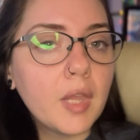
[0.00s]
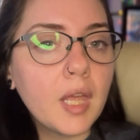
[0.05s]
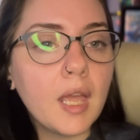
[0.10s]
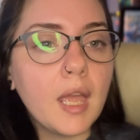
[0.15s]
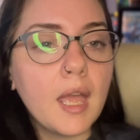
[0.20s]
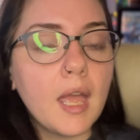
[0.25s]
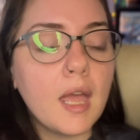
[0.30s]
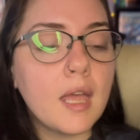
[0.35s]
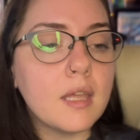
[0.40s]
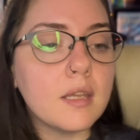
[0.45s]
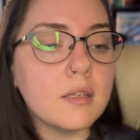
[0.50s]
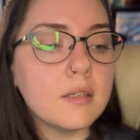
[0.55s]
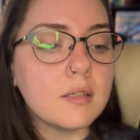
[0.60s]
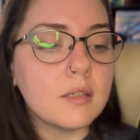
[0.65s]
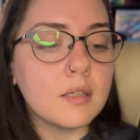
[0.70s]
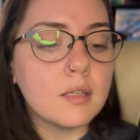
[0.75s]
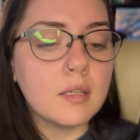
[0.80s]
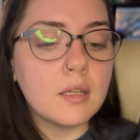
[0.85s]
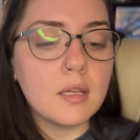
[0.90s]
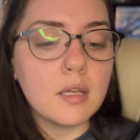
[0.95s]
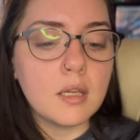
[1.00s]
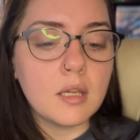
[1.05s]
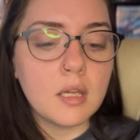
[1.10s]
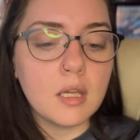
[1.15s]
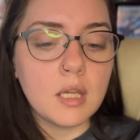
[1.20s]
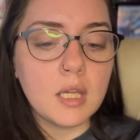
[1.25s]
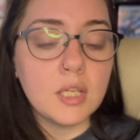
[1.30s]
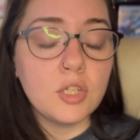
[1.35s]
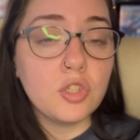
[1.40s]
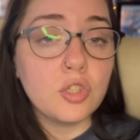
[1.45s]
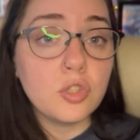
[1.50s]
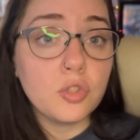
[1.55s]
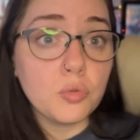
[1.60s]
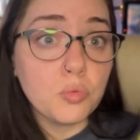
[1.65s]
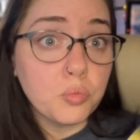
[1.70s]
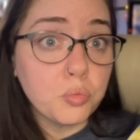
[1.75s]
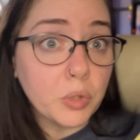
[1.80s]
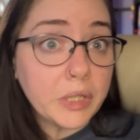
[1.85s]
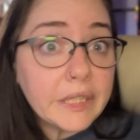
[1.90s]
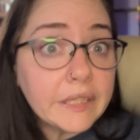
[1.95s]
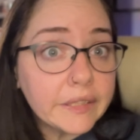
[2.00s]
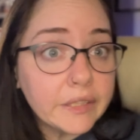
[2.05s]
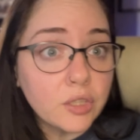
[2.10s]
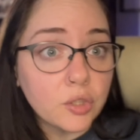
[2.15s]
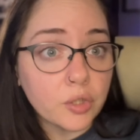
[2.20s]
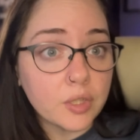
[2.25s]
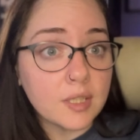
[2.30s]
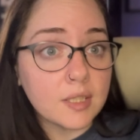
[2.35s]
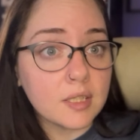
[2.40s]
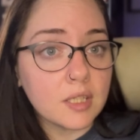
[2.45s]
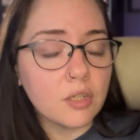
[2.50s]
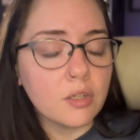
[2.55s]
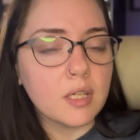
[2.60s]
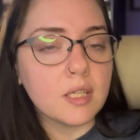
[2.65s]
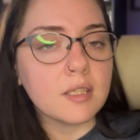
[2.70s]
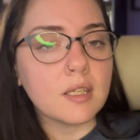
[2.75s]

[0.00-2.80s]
And it's just a really good series.